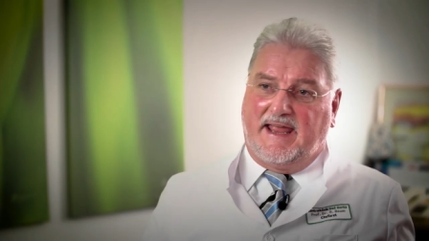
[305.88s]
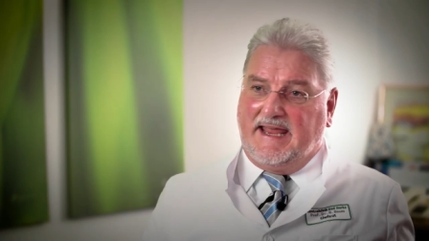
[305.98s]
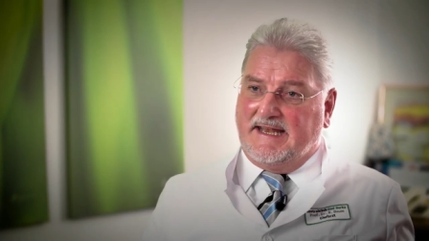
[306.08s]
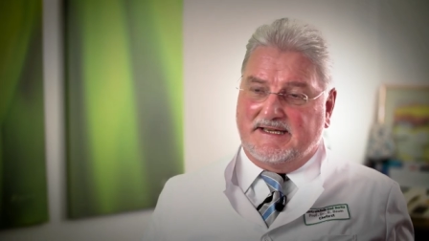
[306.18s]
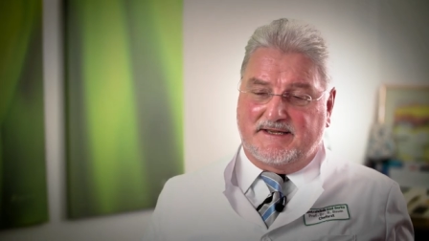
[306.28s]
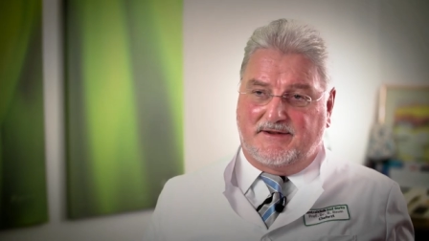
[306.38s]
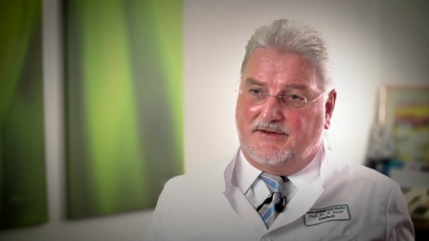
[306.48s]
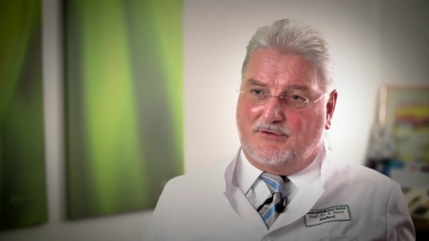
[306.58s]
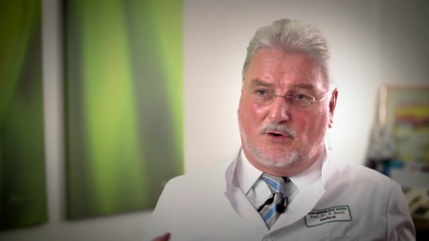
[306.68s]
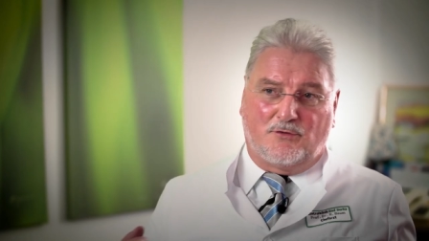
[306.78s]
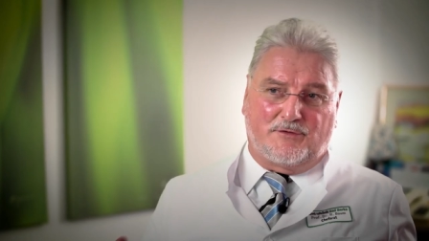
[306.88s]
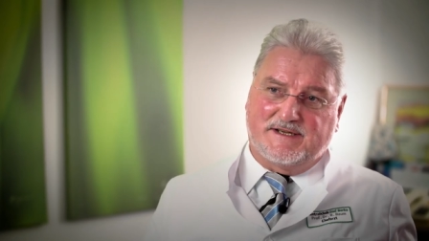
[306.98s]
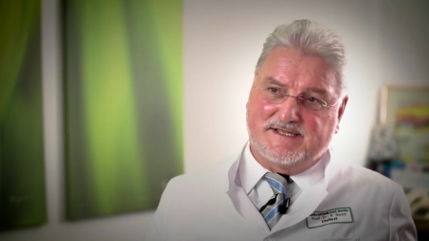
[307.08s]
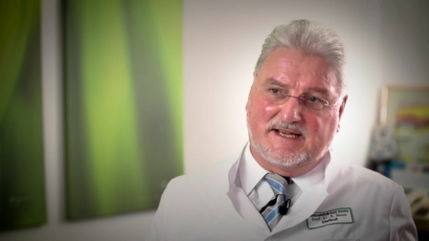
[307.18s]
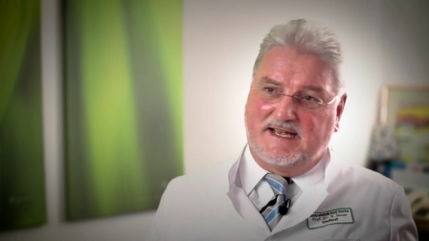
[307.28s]
and this
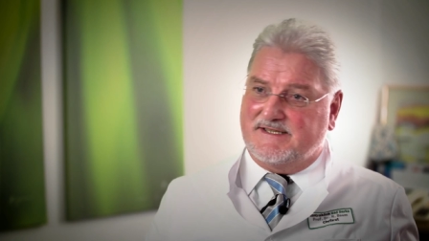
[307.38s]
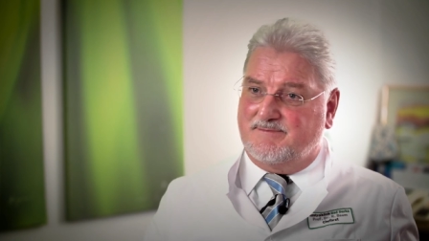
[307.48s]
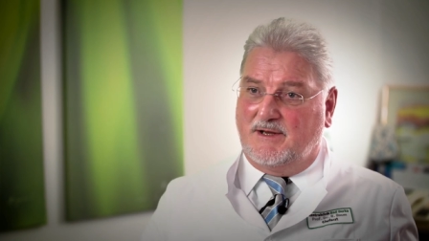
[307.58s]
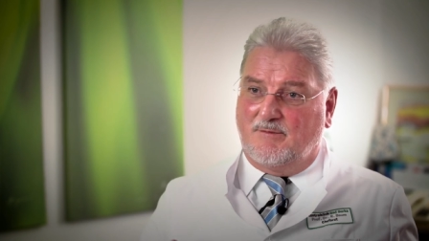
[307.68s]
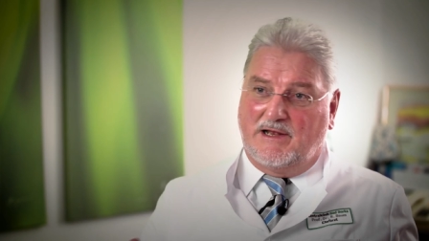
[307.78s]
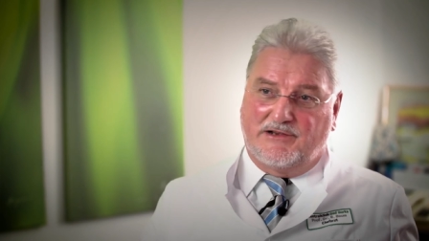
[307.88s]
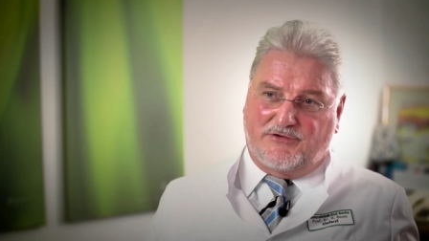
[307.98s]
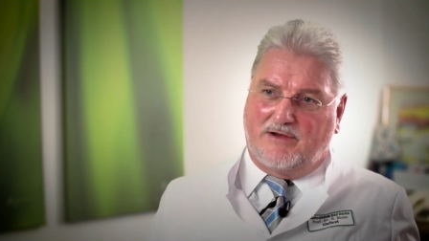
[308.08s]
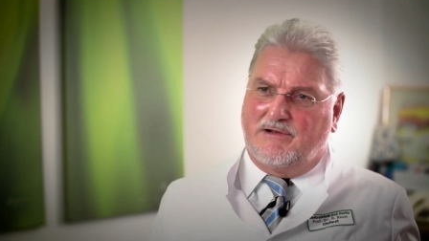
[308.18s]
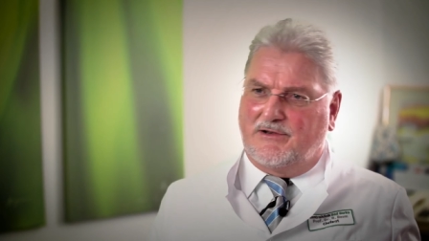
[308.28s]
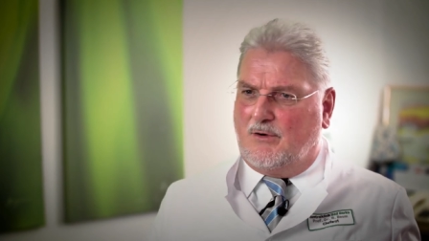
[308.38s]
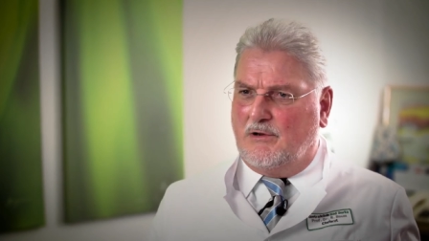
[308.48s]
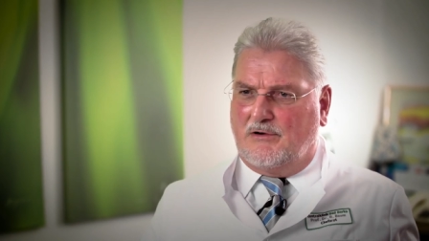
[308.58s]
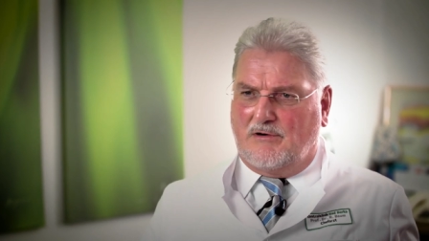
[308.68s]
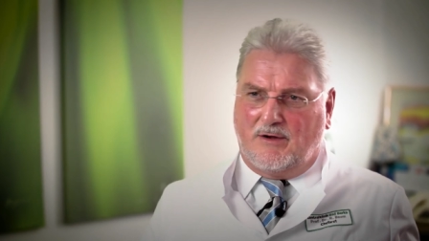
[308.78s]
congress has meanwhile traveled
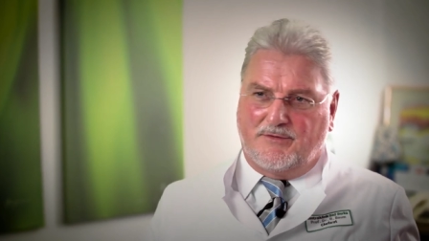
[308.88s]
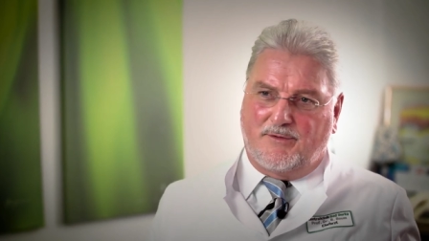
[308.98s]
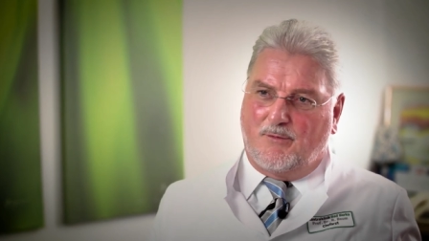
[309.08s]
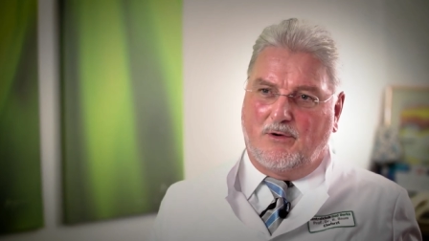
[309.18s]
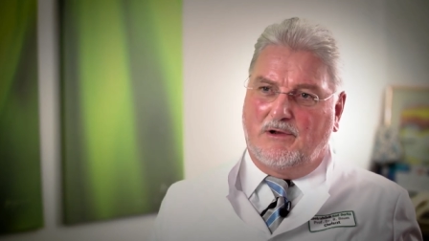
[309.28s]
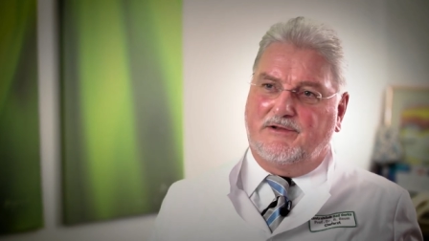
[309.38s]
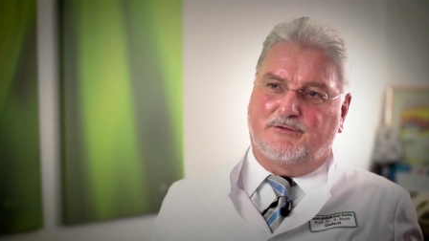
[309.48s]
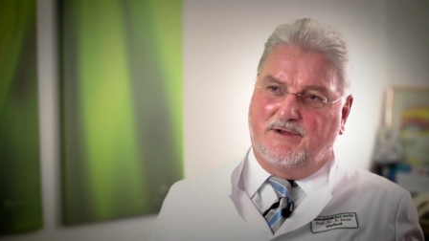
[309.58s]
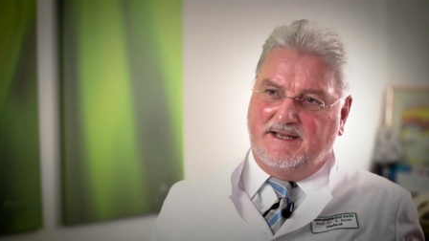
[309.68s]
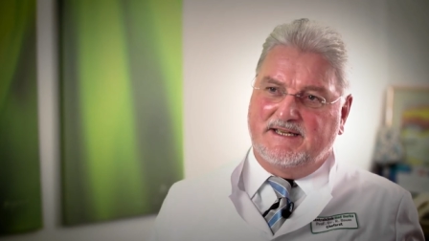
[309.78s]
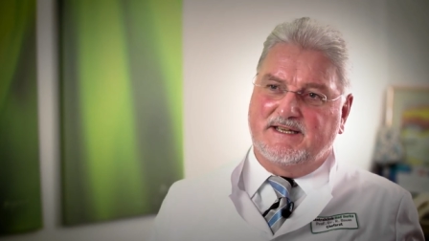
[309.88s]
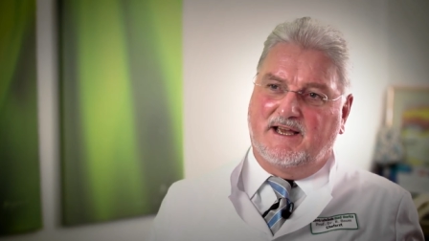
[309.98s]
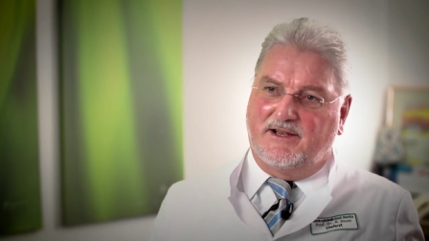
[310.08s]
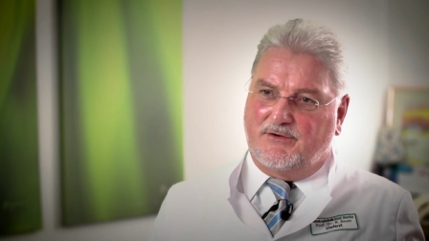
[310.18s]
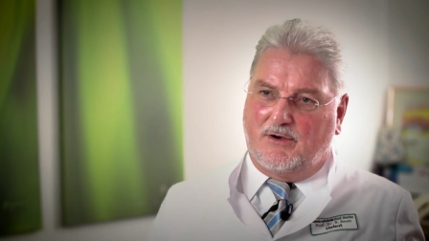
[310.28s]
all around the world to India, to